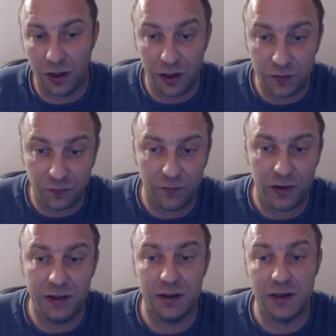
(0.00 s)
h five
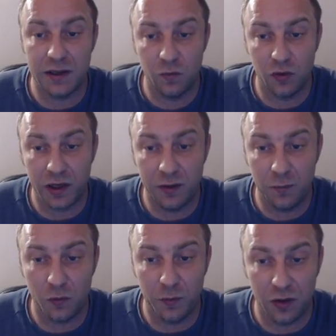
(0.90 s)
idea doesn't work
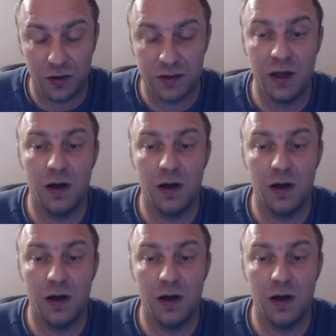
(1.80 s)
anymore, because